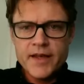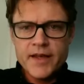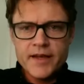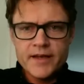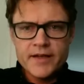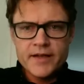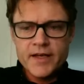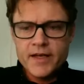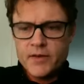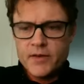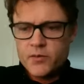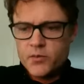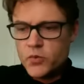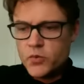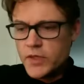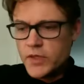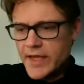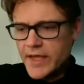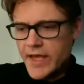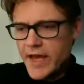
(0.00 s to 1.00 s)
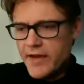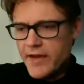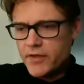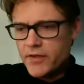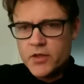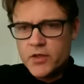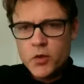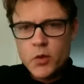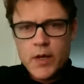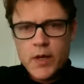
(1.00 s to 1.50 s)
really
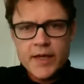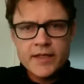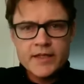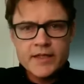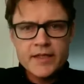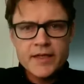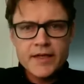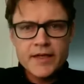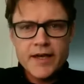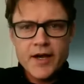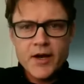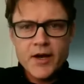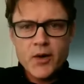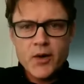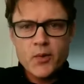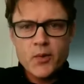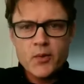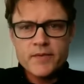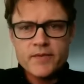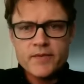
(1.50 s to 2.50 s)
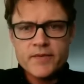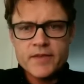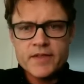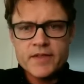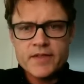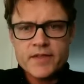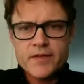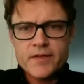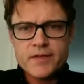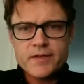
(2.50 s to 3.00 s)
having no idea how
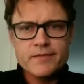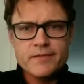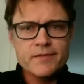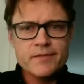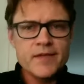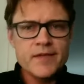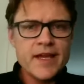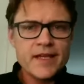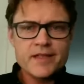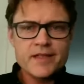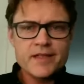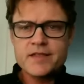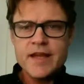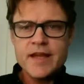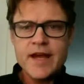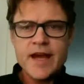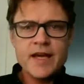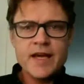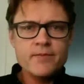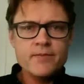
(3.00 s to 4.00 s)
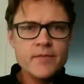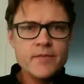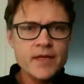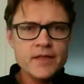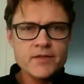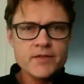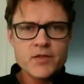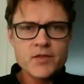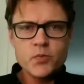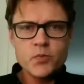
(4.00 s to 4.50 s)
this next 9
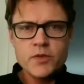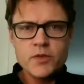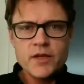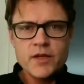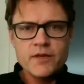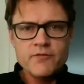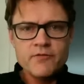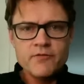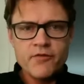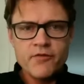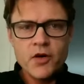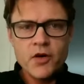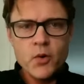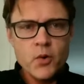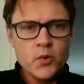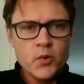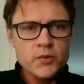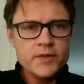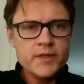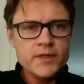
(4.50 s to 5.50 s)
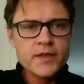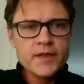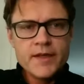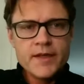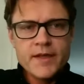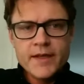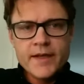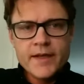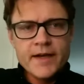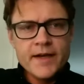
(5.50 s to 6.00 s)
months would unfold.
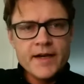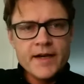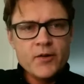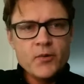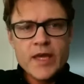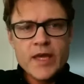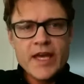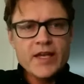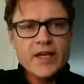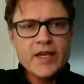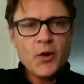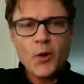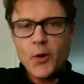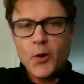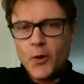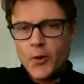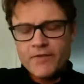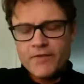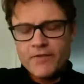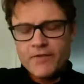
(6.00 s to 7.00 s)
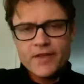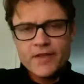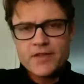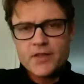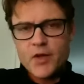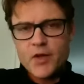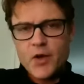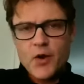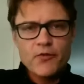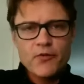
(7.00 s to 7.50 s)
We had heard of
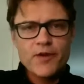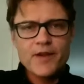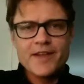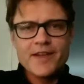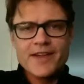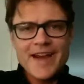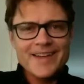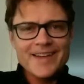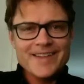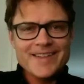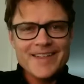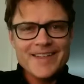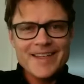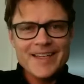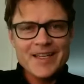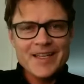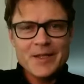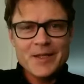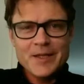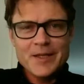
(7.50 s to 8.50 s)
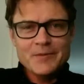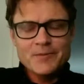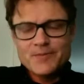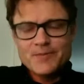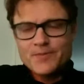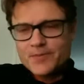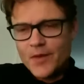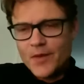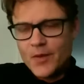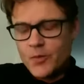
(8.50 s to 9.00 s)
this COVID-19 and
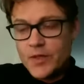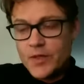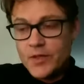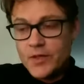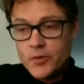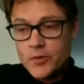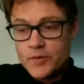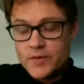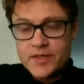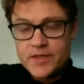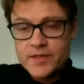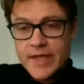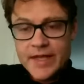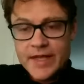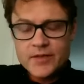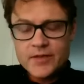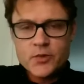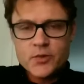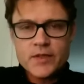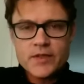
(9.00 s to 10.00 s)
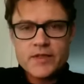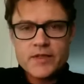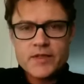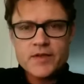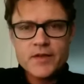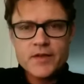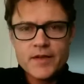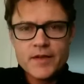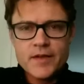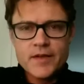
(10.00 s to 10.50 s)
we knew it was
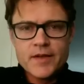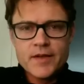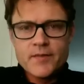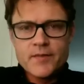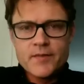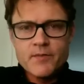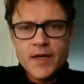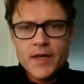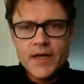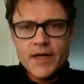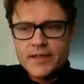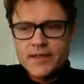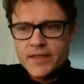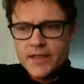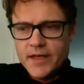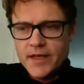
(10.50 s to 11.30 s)
dangerous, but